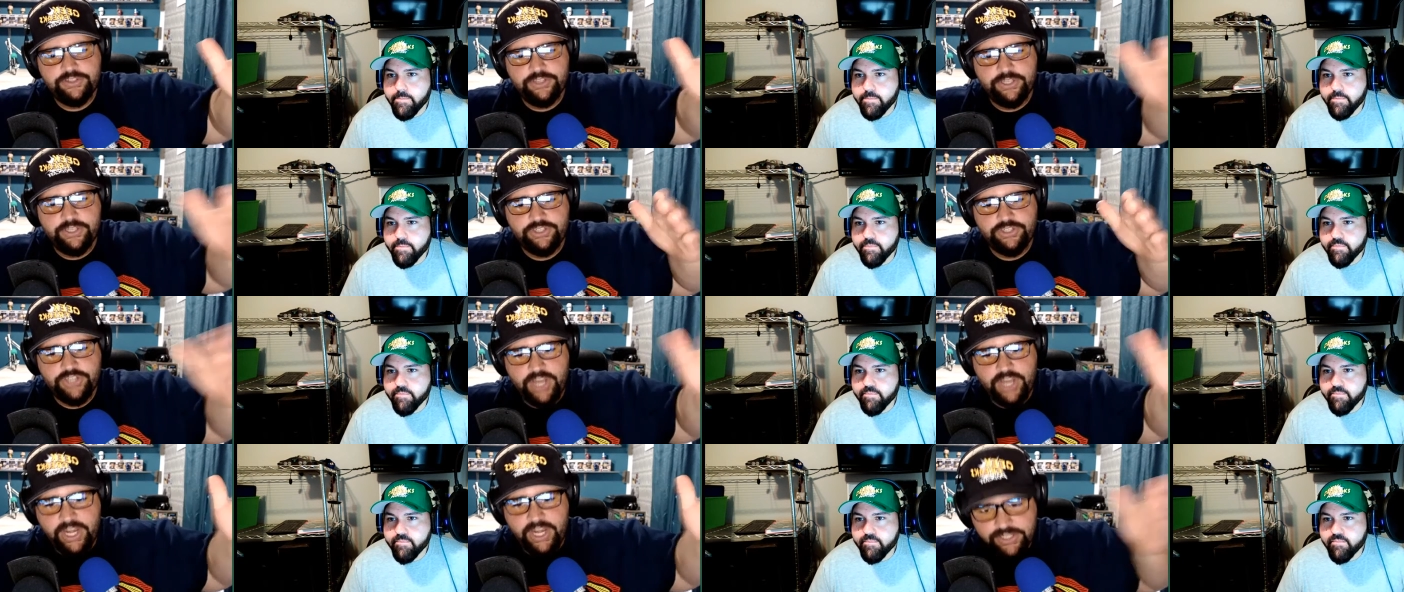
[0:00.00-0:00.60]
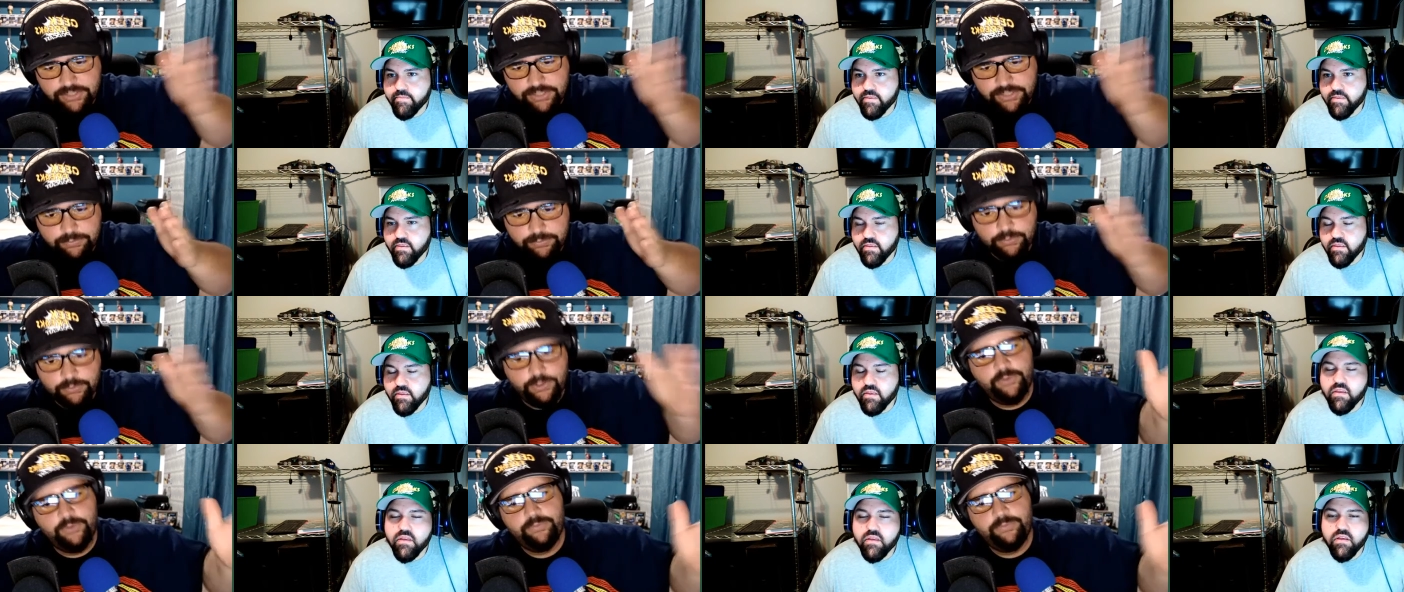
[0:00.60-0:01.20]
Speaker 1: You could change the
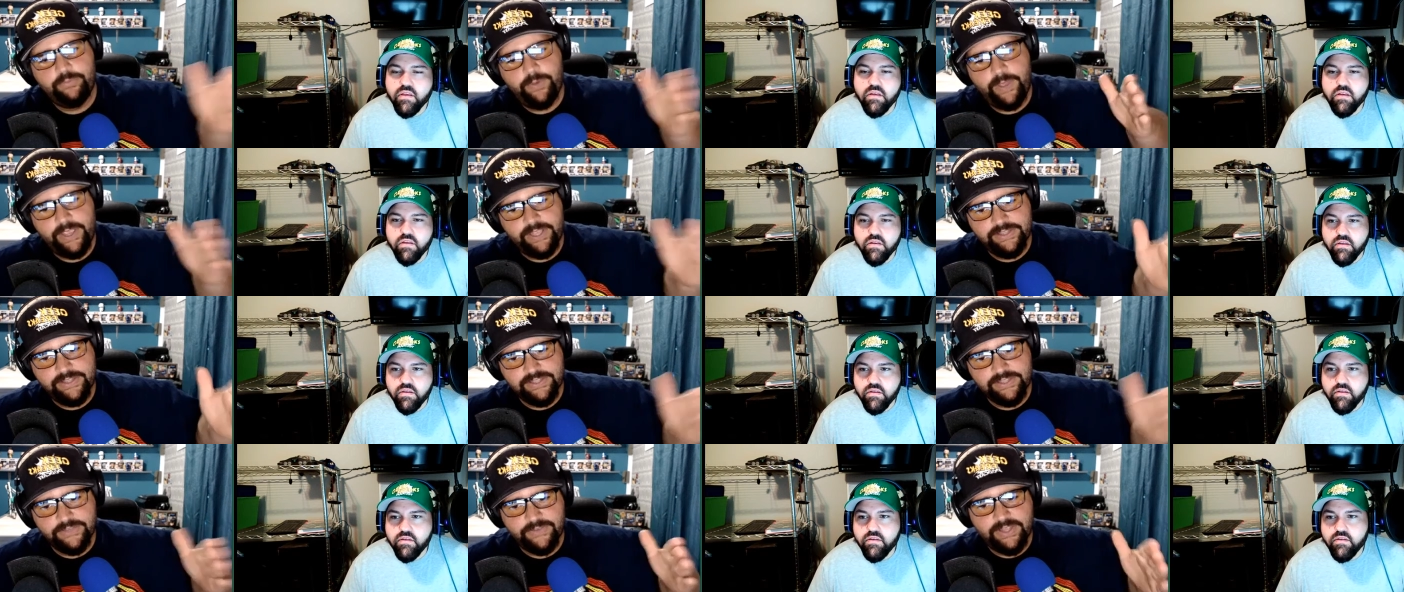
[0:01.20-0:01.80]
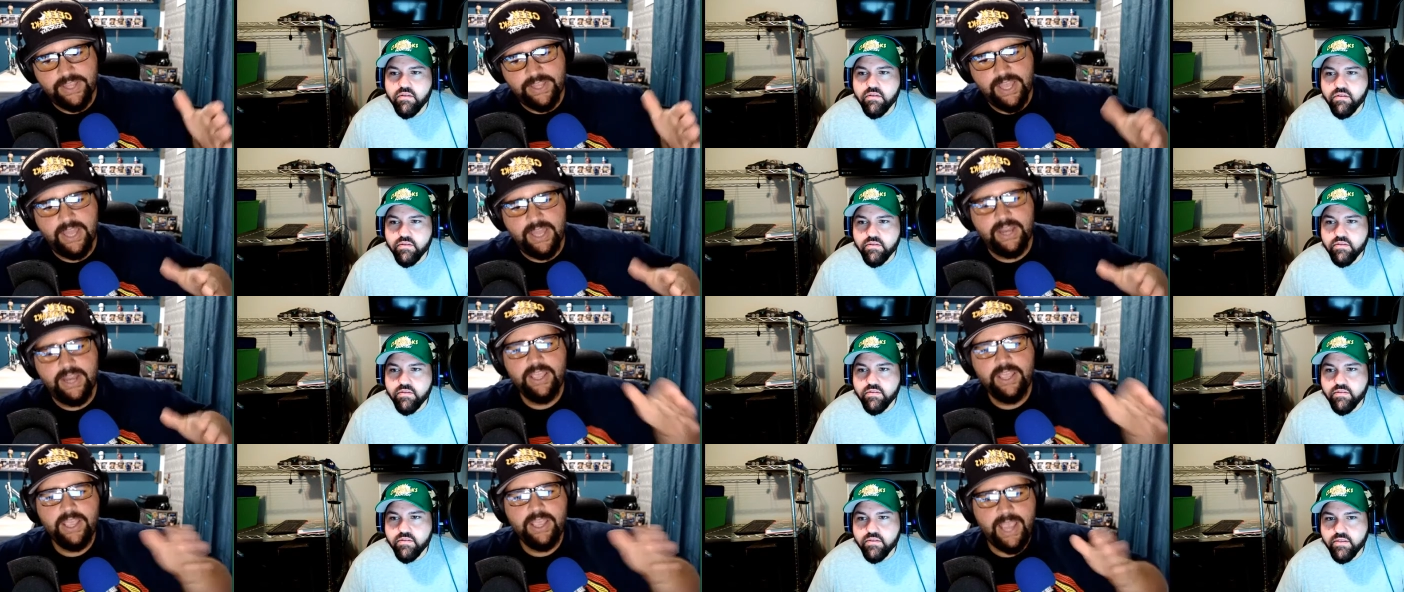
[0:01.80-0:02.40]
employee pay and stuff like that,
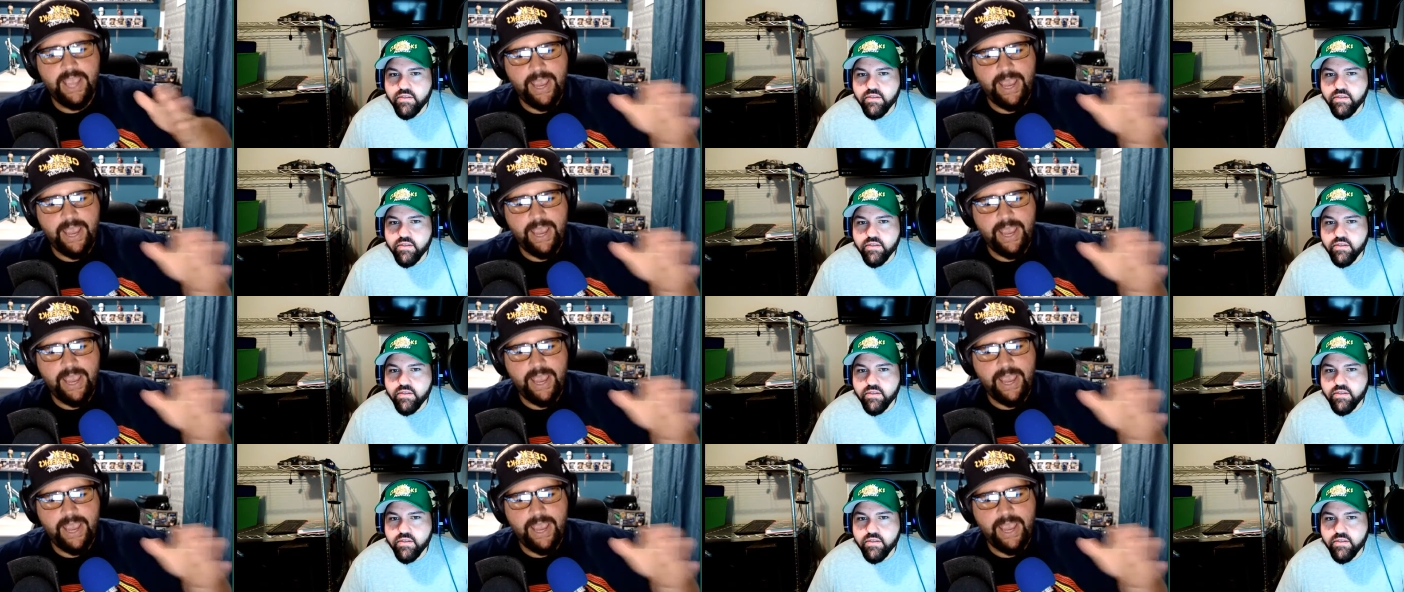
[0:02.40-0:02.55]
yeah.